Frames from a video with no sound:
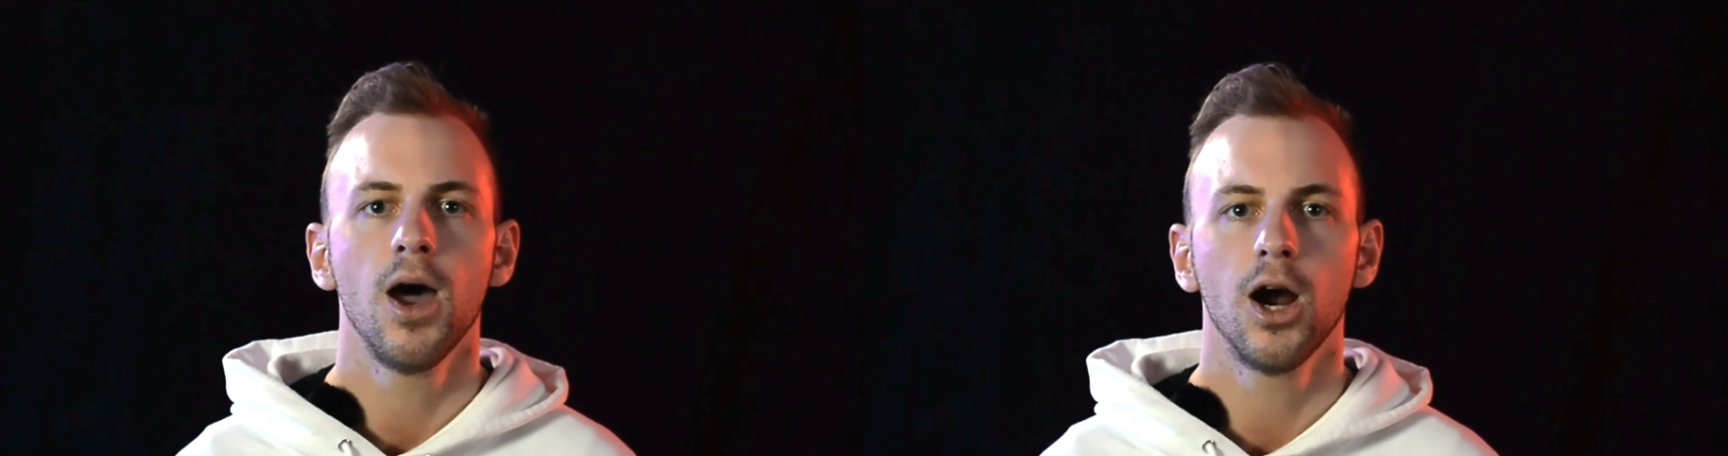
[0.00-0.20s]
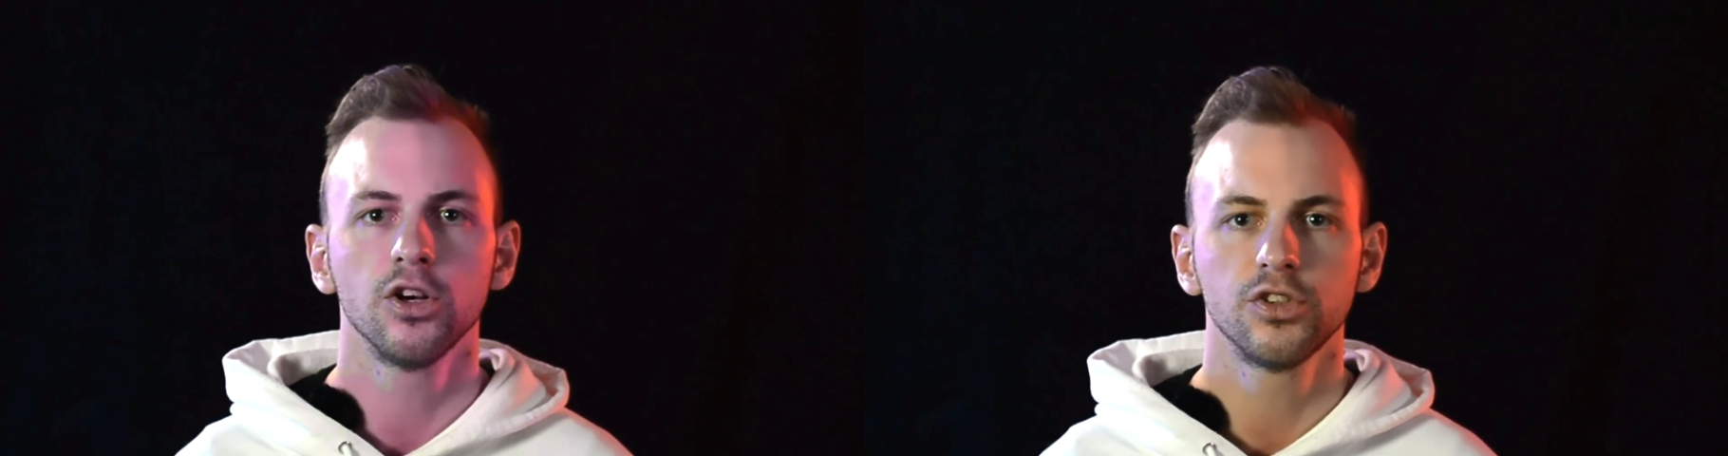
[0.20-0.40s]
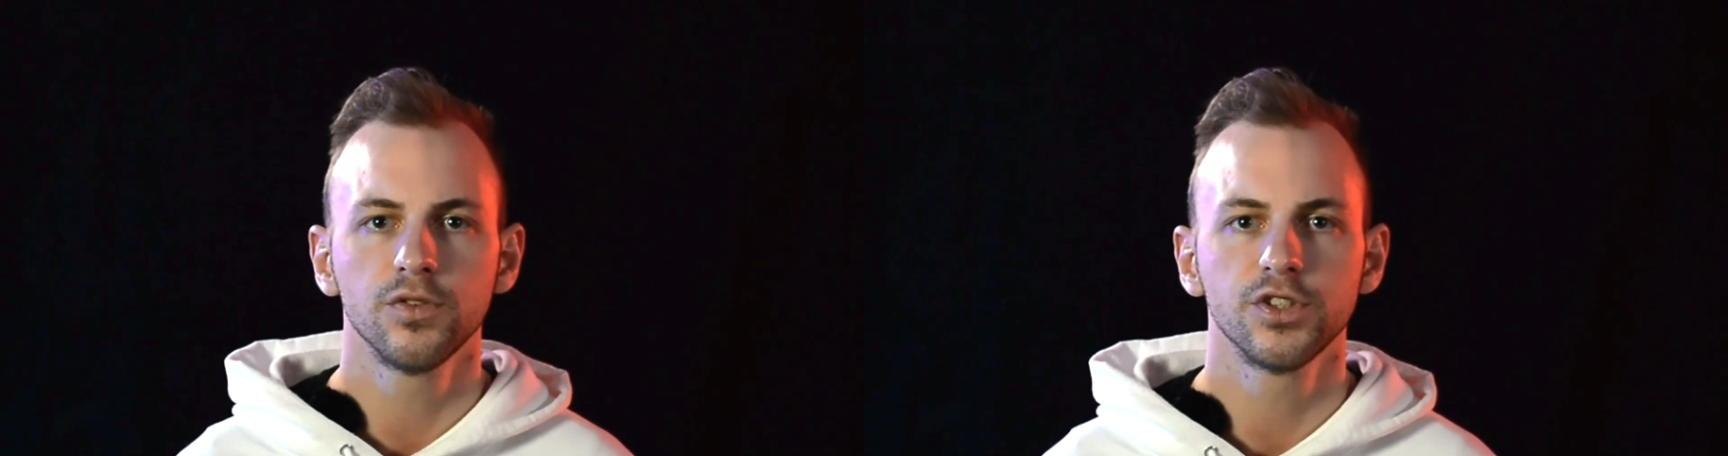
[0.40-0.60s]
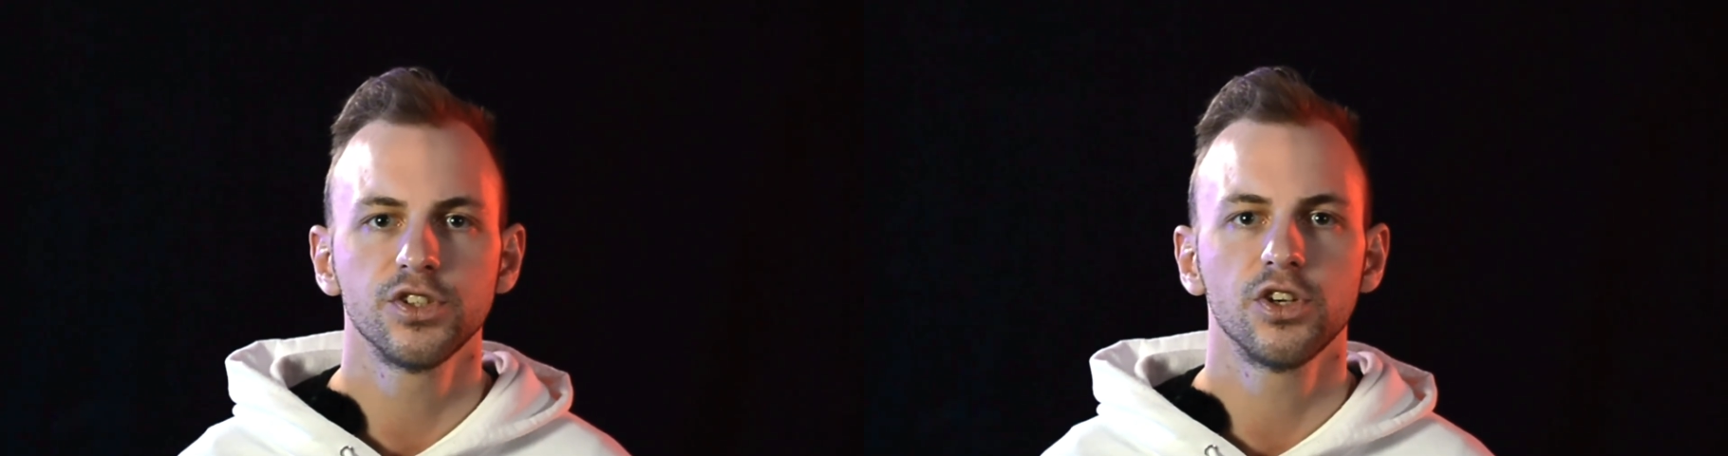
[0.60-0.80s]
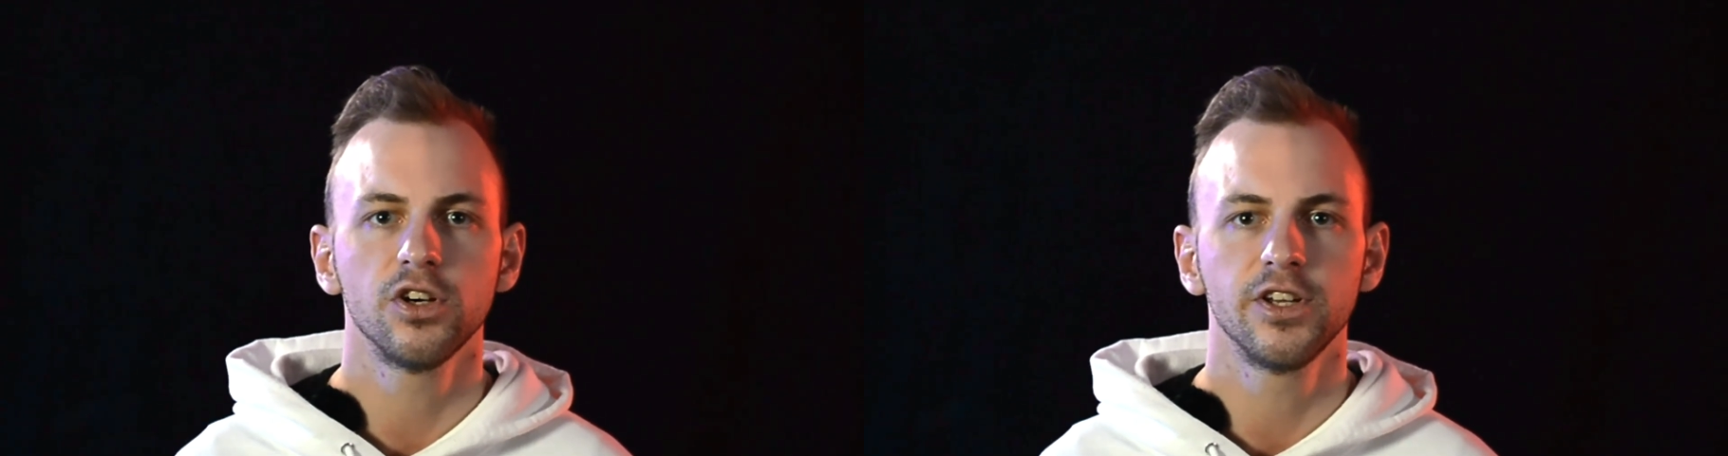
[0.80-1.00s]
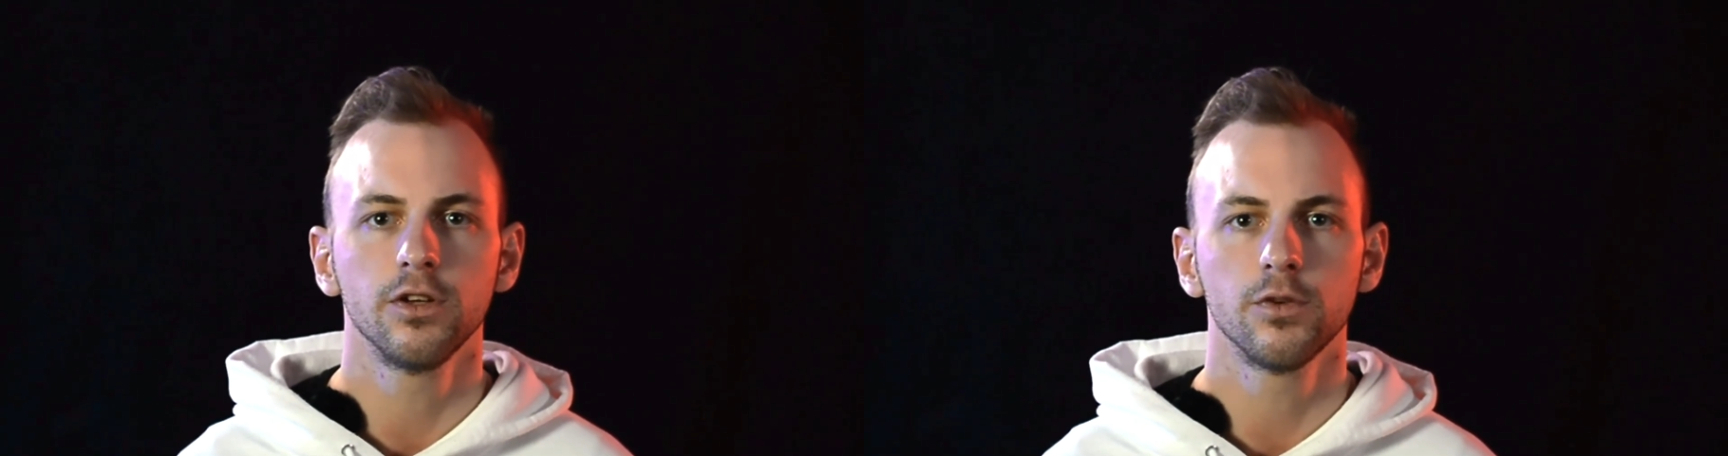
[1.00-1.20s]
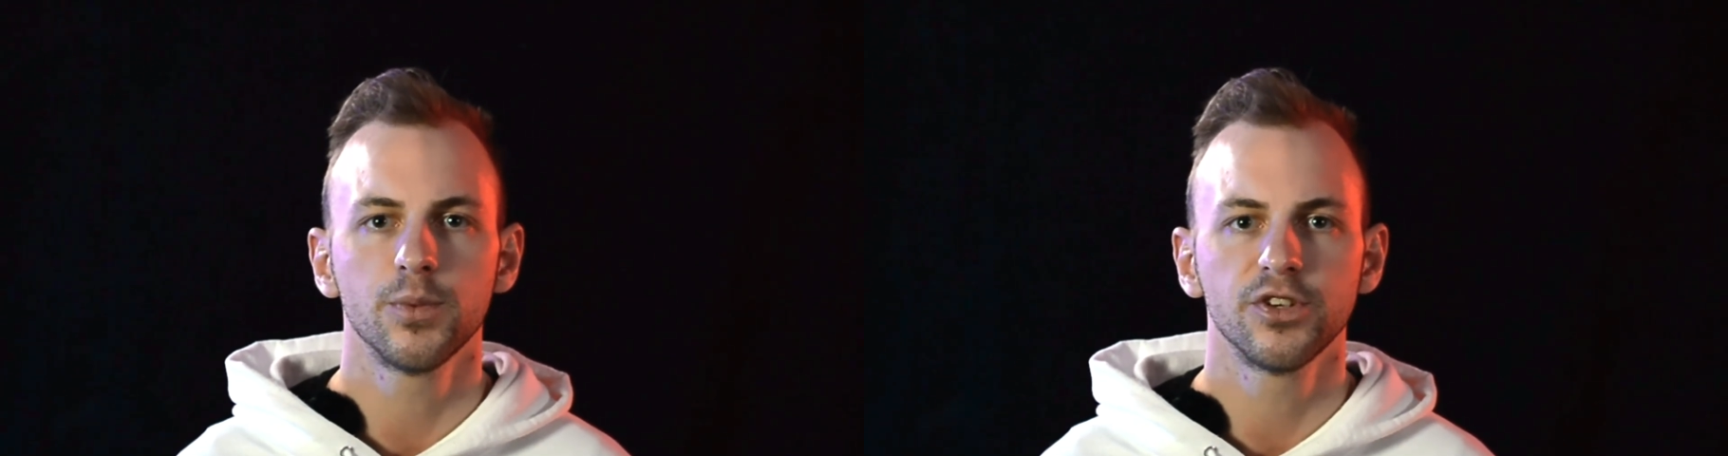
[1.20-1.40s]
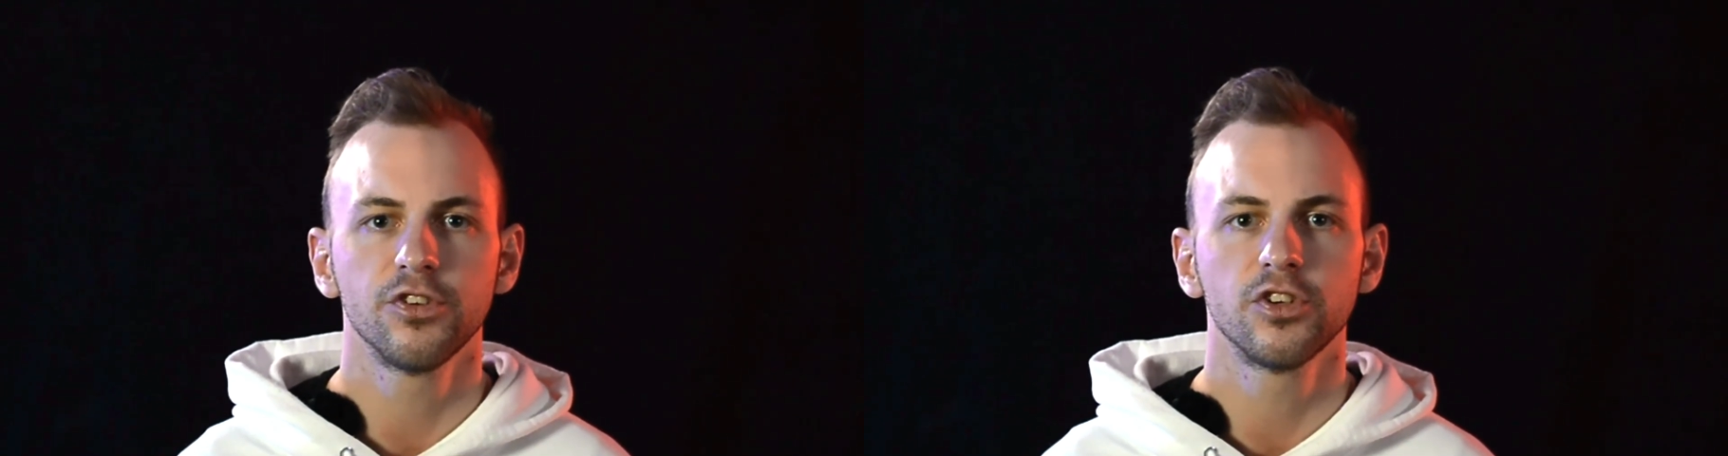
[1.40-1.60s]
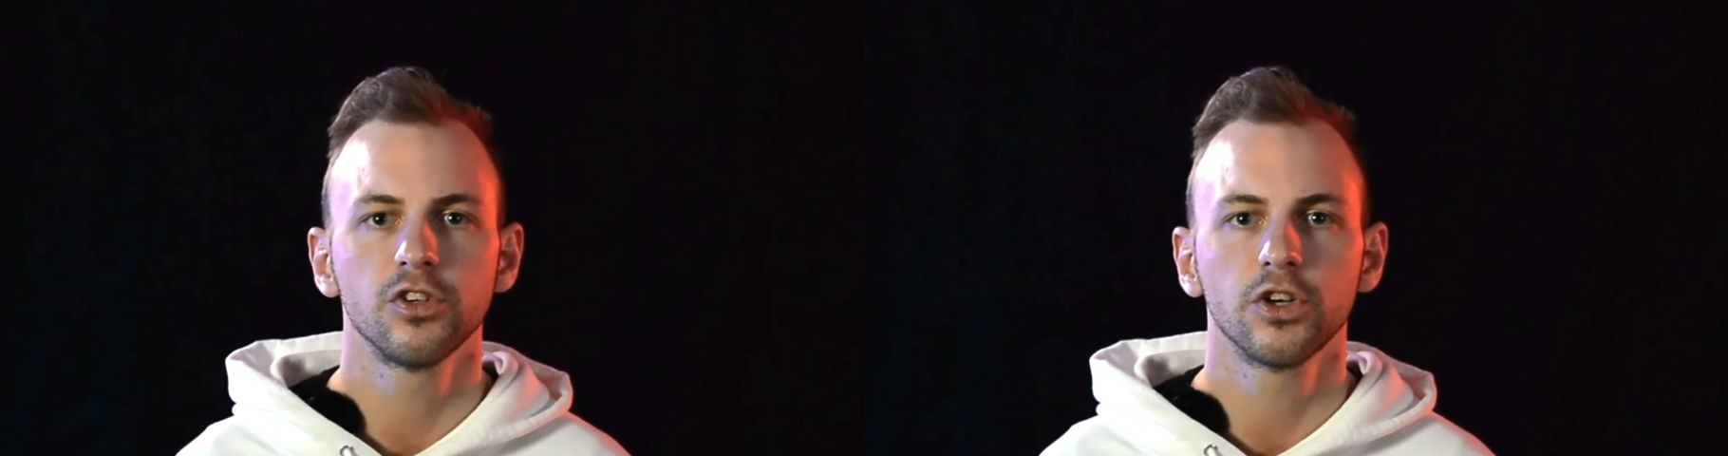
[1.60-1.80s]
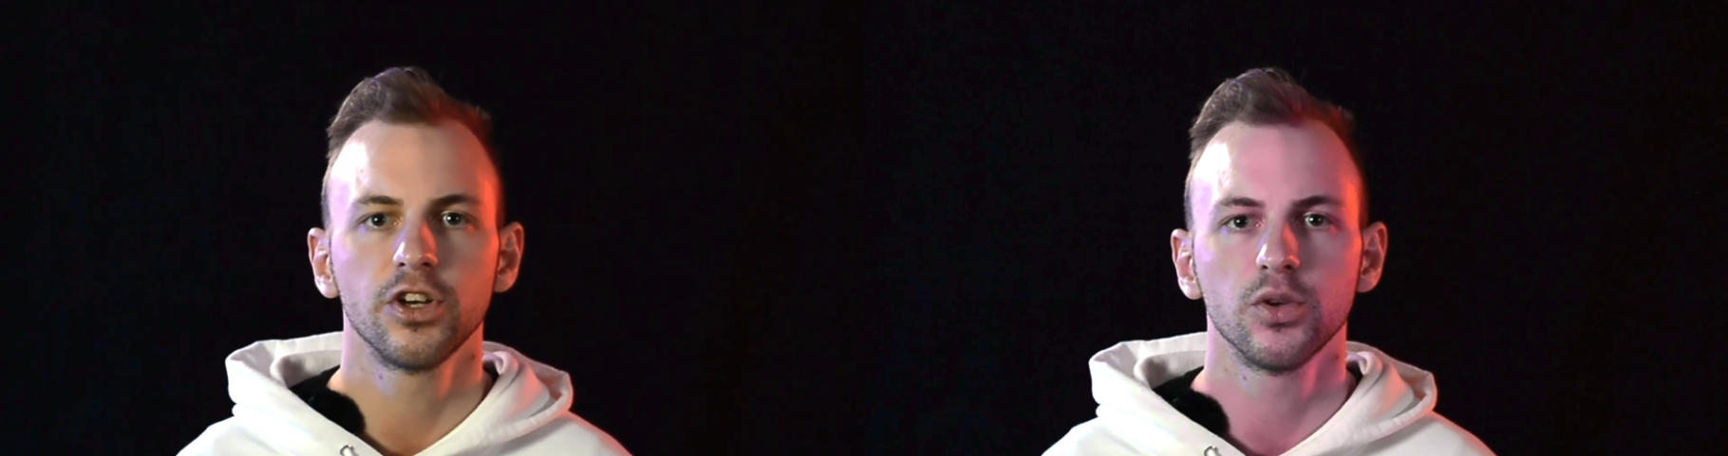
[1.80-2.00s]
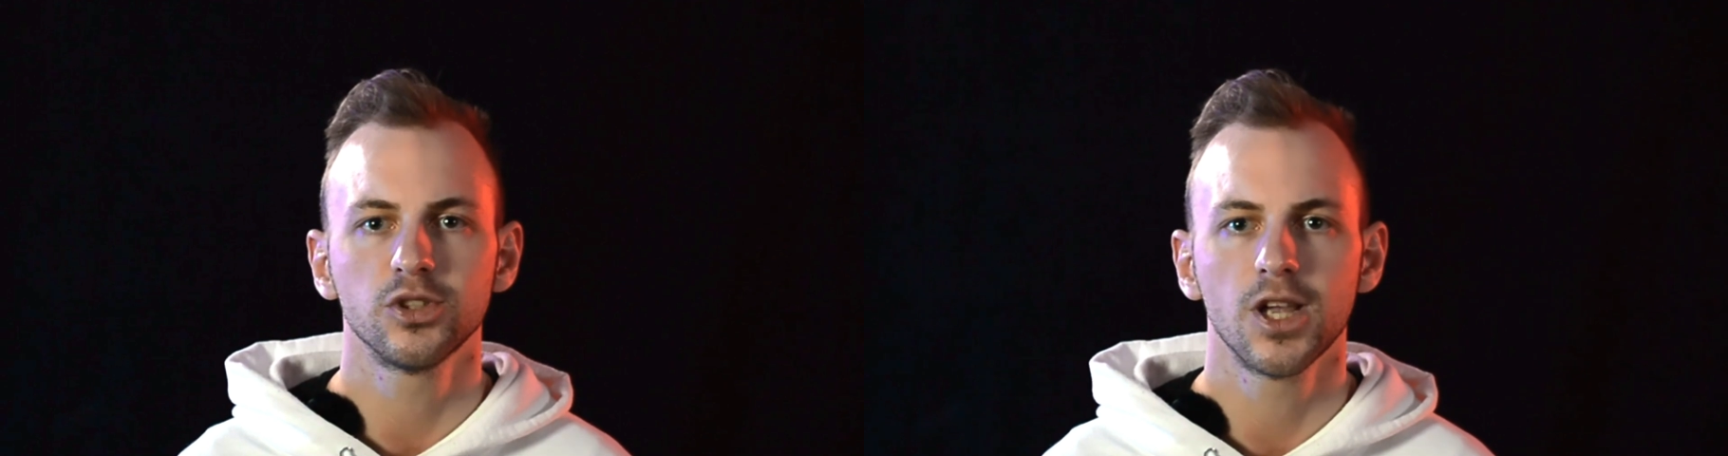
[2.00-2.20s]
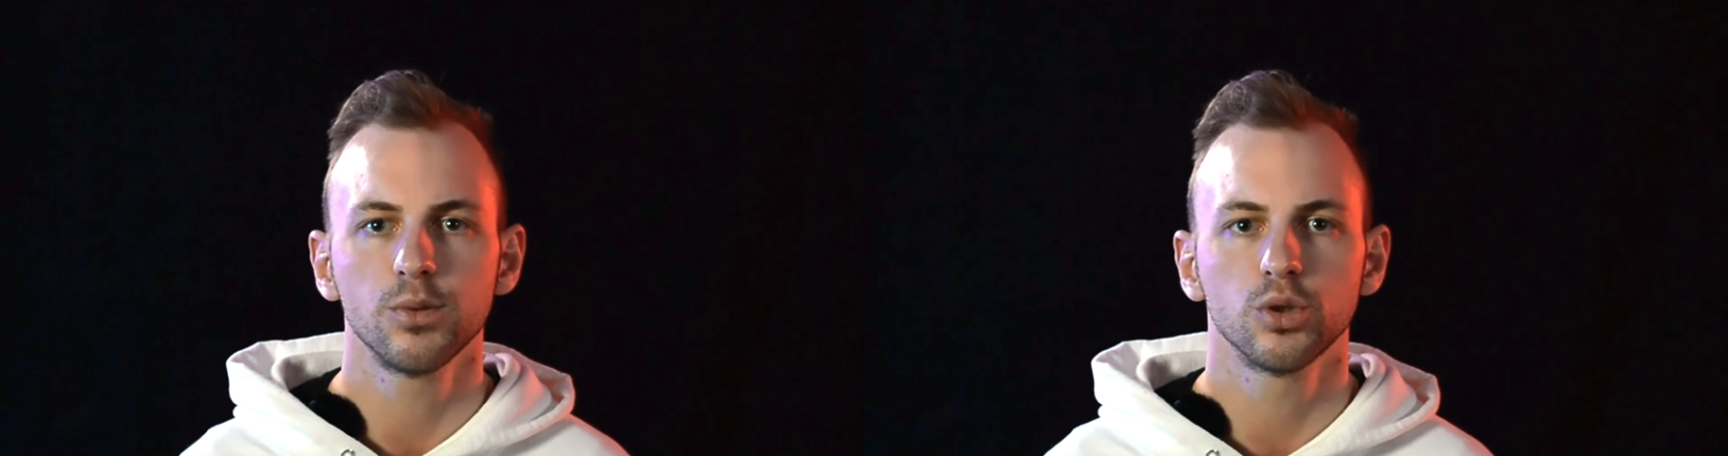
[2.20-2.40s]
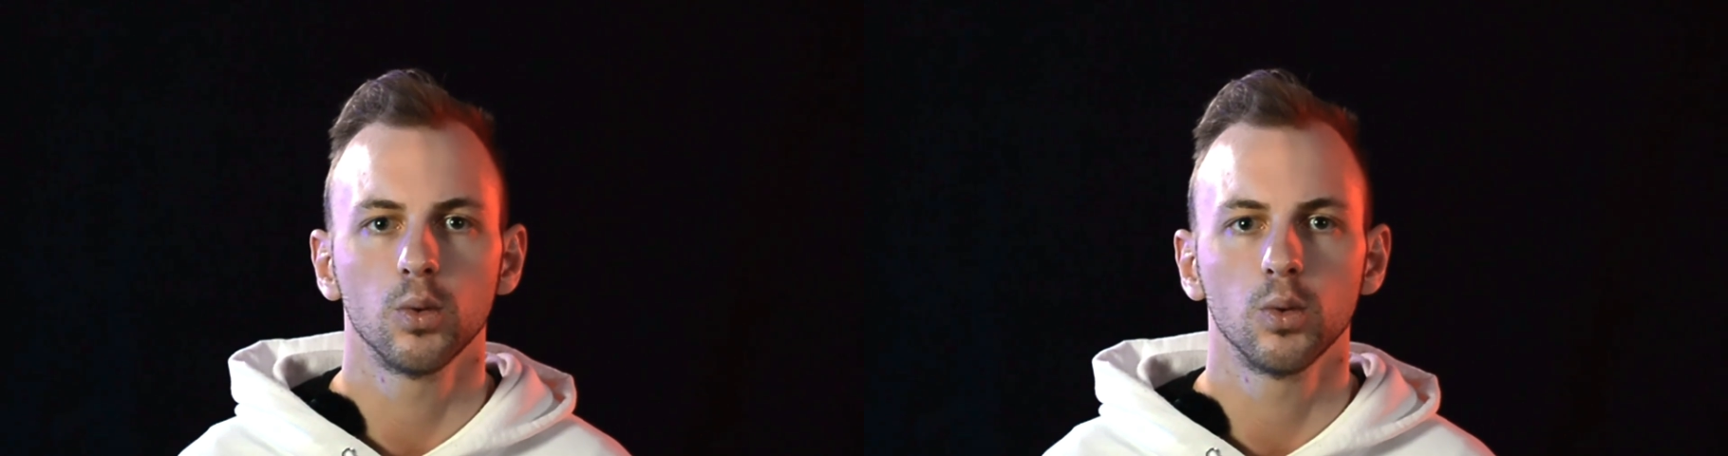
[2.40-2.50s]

Our services are ideal for businesses looking to establish